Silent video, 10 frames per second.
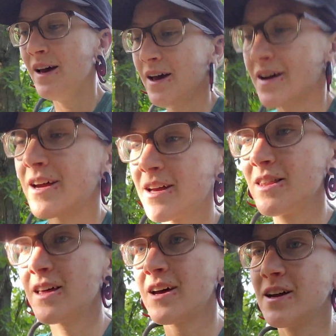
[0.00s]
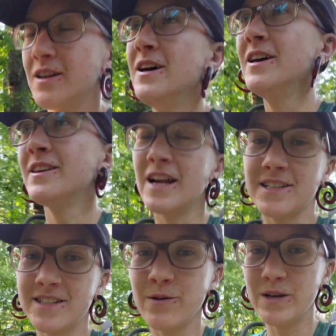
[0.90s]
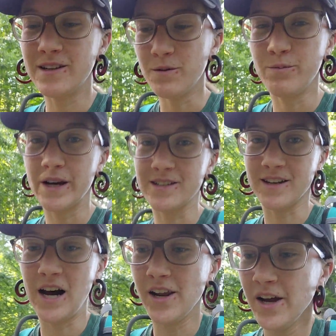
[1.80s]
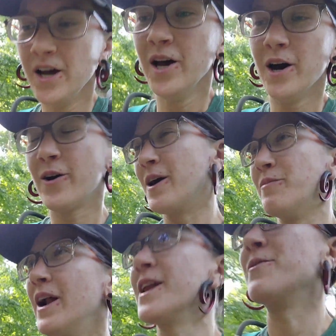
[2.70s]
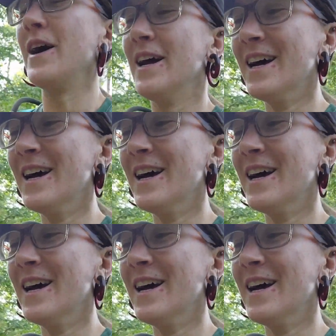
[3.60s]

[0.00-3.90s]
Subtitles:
and then the next day we did Big Slide. Okay, but anyway,